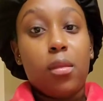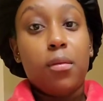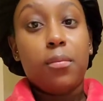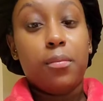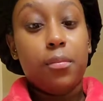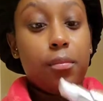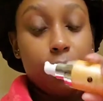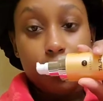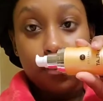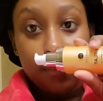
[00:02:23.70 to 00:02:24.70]

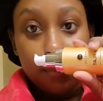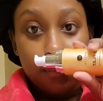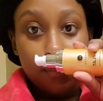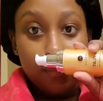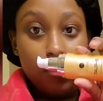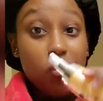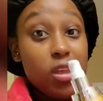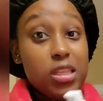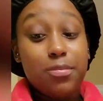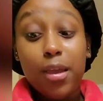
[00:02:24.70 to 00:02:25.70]
It
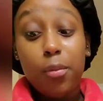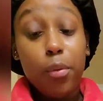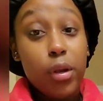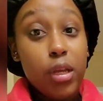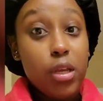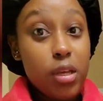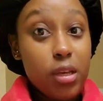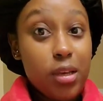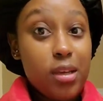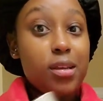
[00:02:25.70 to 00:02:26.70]
smells pretty
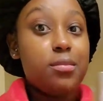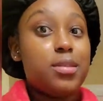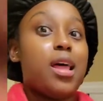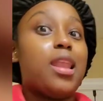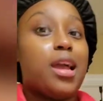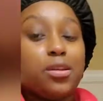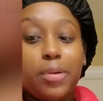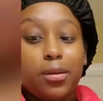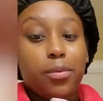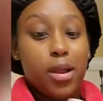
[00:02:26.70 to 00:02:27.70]
good, so I like the
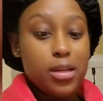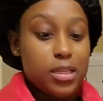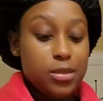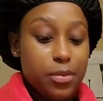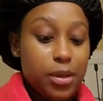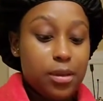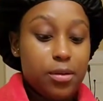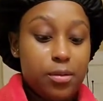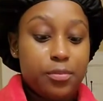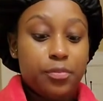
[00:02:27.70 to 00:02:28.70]
way the products
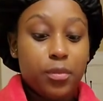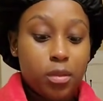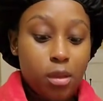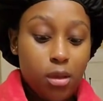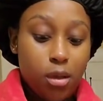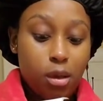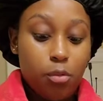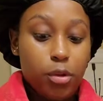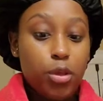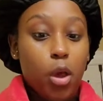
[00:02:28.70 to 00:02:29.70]
smell.
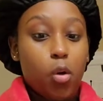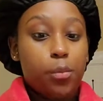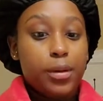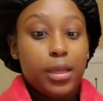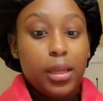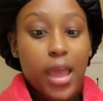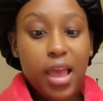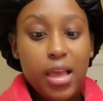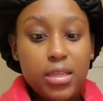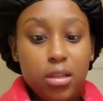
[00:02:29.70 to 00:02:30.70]
When you open it, it
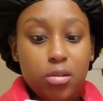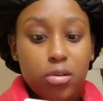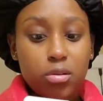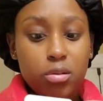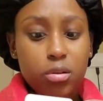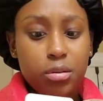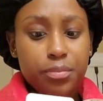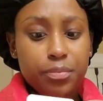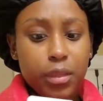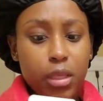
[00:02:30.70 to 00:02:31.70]
has a little
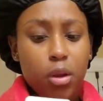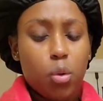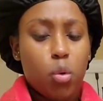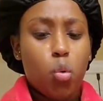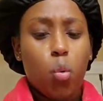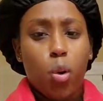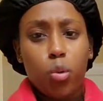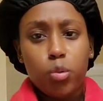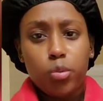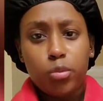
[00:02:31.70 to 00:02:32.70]

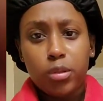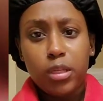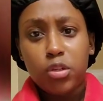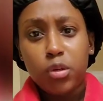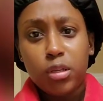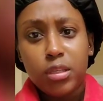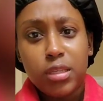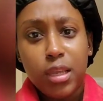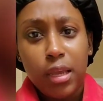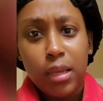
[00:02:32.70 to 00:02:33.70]
quote that you can
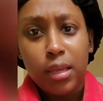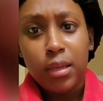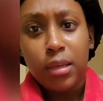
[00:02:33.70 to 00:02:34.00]
say